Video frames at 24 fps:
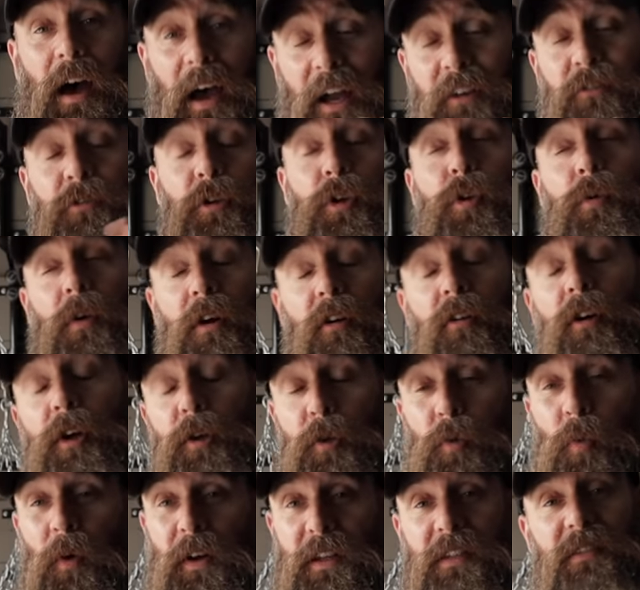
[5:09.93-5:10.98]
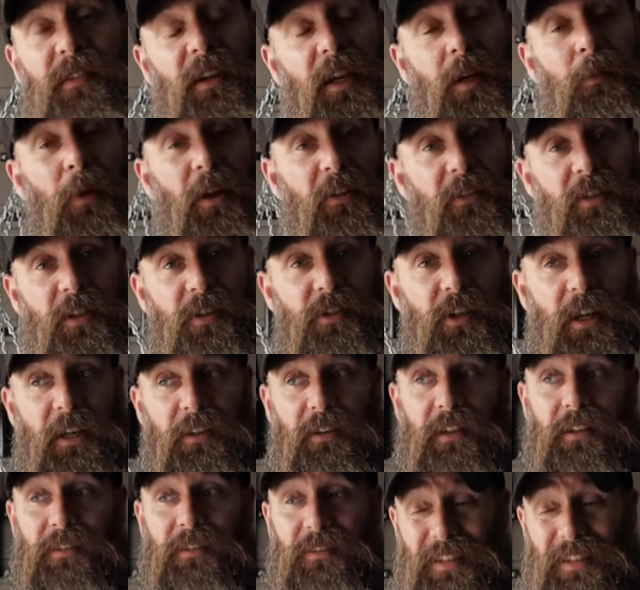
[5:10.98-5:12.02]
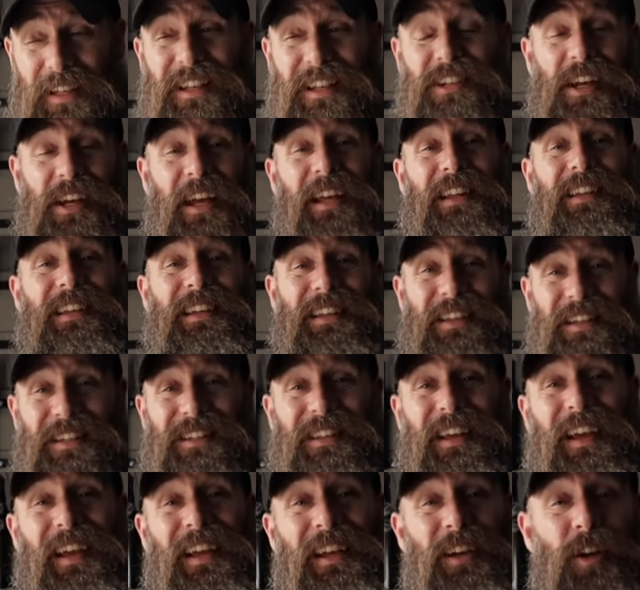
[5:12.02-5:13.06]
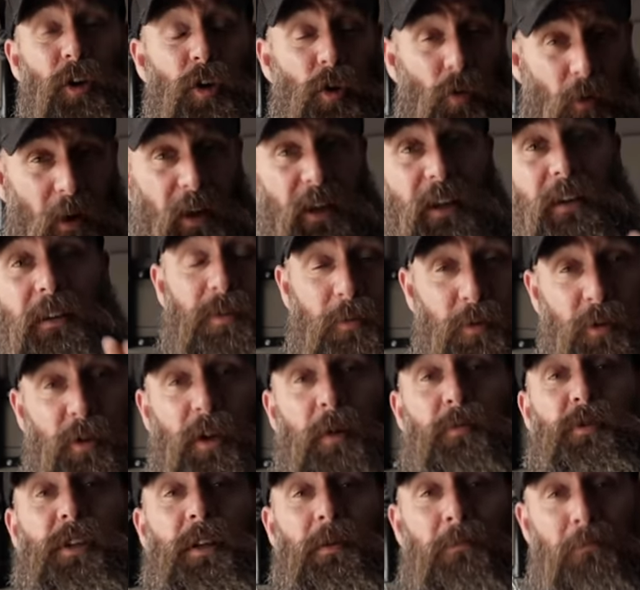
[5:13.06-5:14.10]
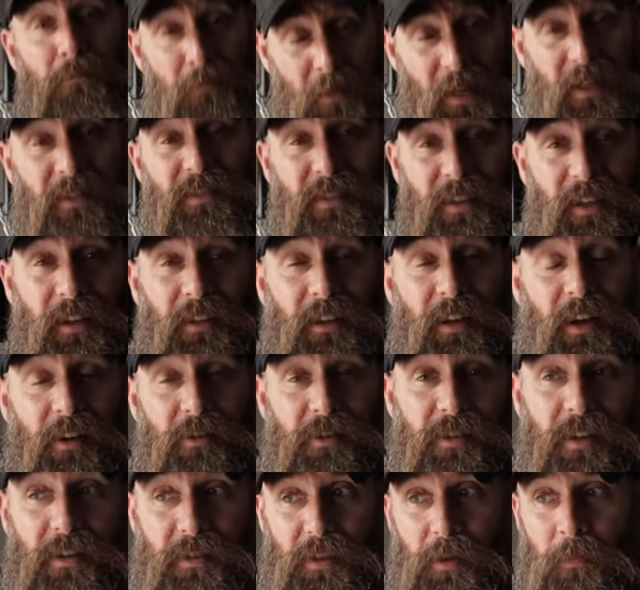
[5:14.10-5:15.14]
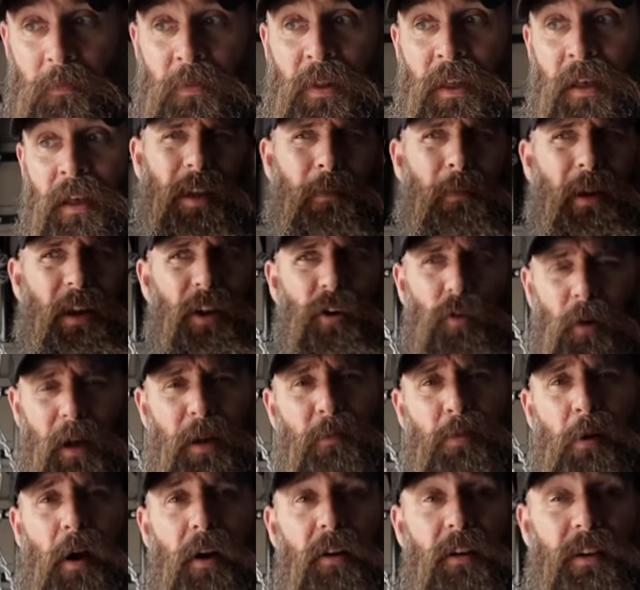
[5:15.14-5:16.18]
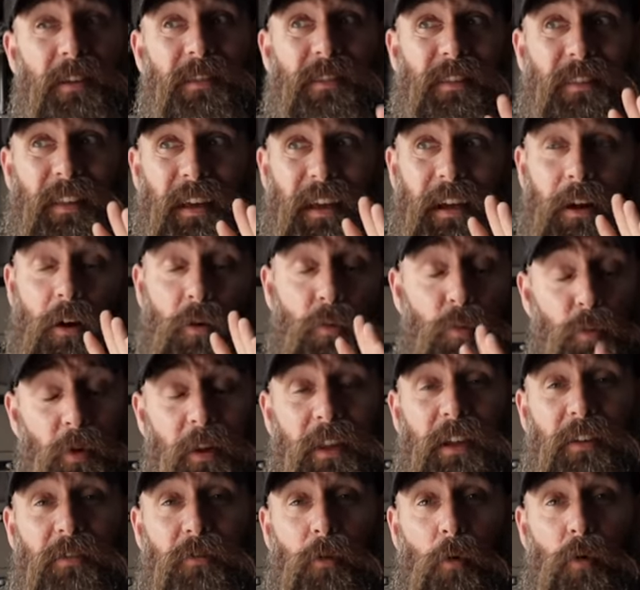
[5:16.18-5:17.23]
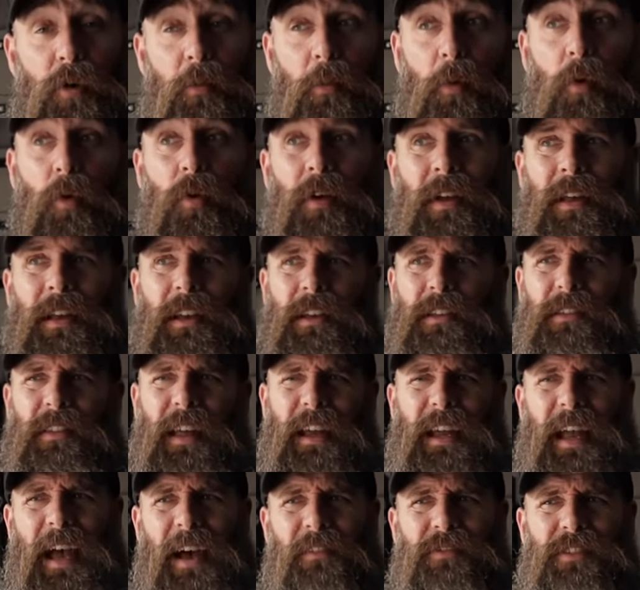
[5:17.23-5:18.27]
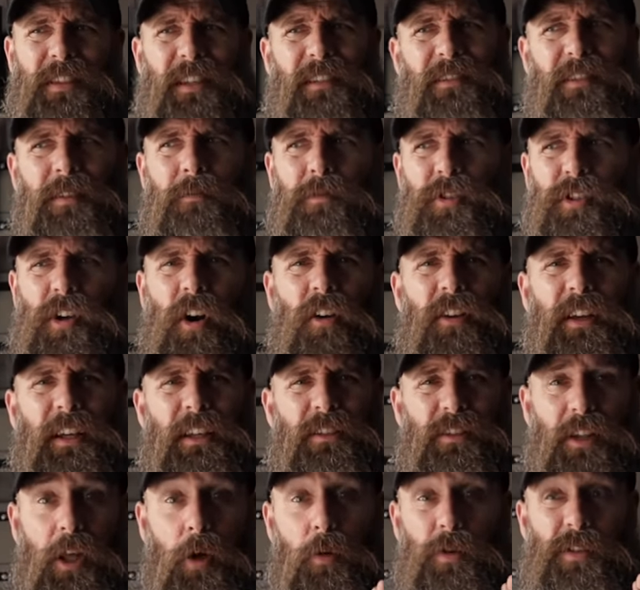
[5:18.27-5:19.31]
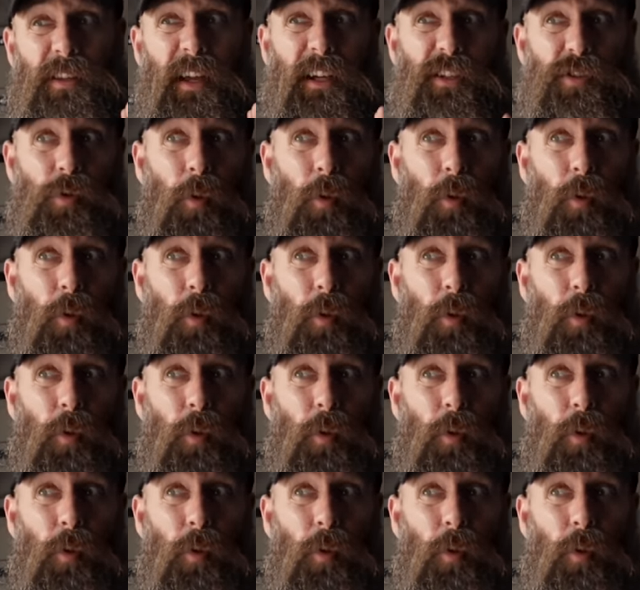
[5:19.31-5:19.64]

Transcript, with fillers: I do agree with what he's saying about Tiege Hanley. Tiege Hanley is a great subscription men's skincare system. They make great products. They are really affordable. They have systems starting as low as like